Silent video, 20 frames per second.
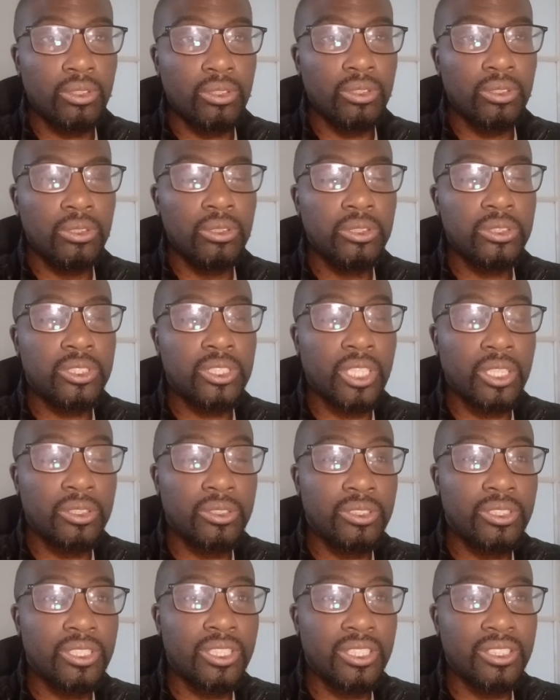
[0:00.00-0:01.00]

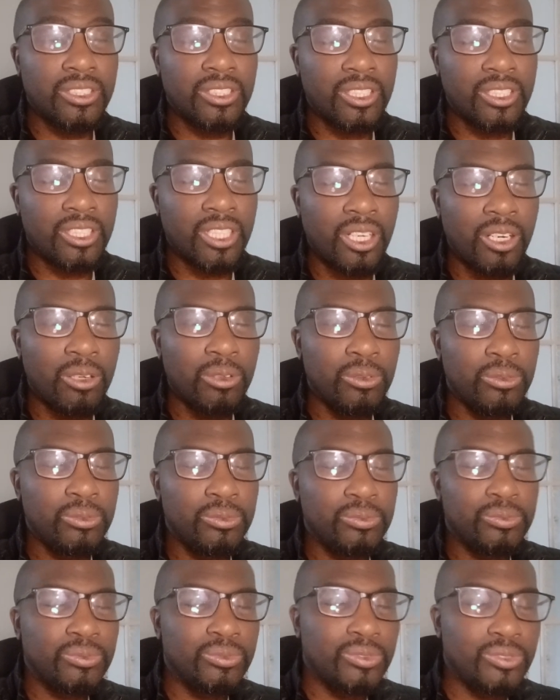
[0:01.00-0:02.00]
Also, the
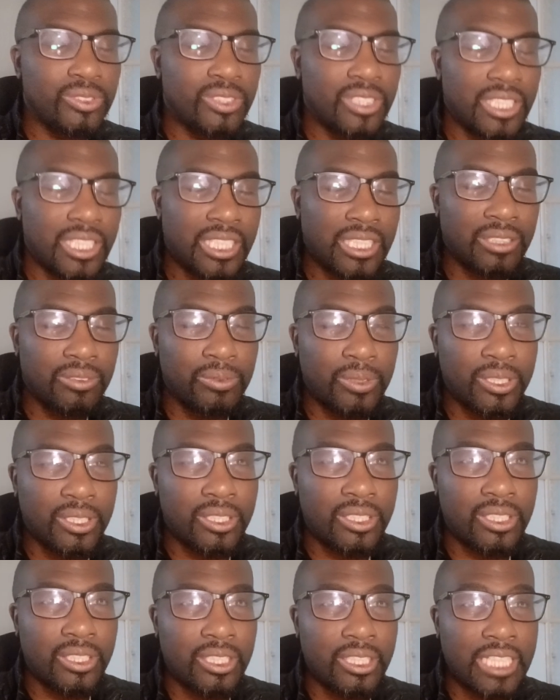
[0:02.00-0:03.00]
whole thing
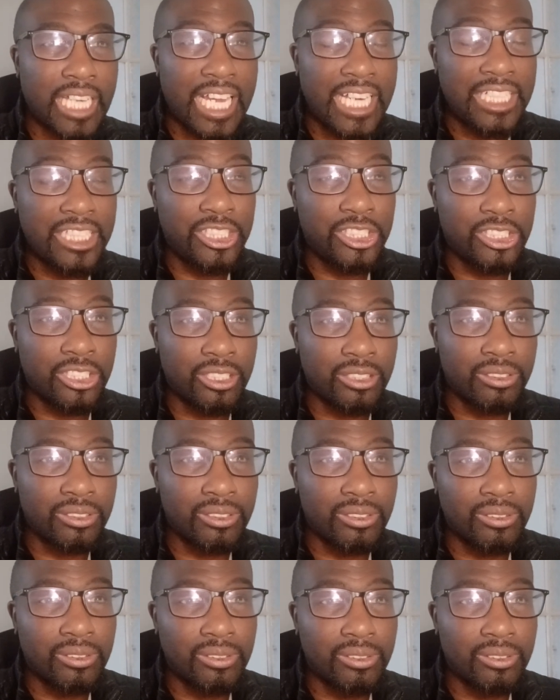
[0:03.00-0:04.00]
with the agent,
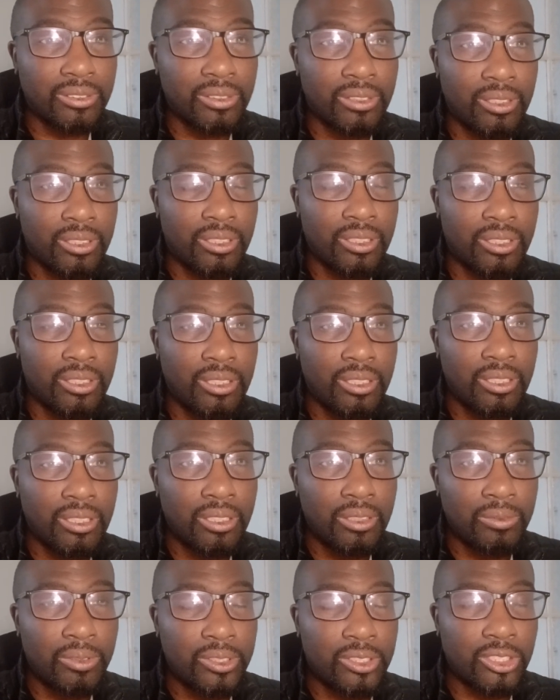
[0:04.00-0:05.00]

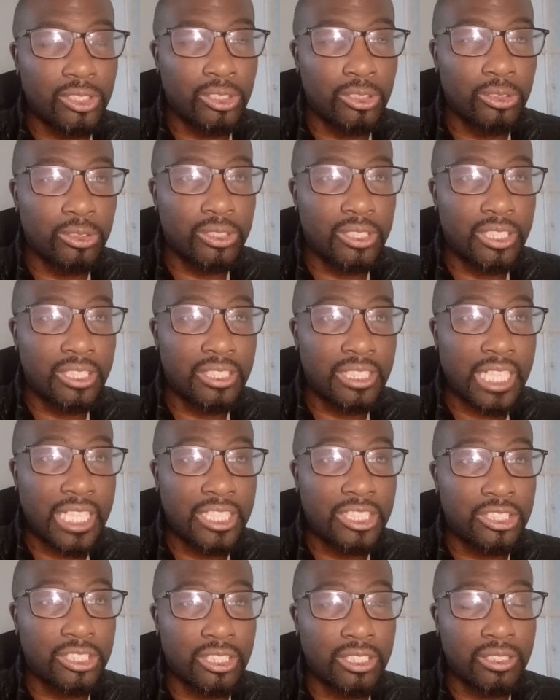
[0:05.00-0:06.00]
with Dragusin's
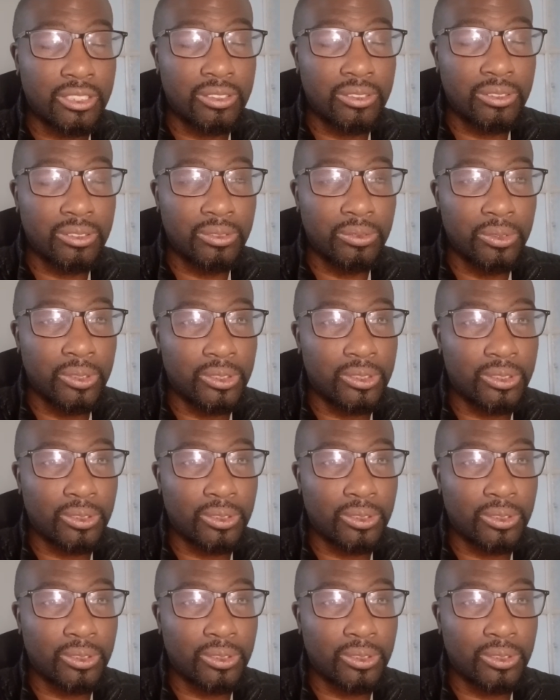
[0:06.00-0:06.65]
agent, was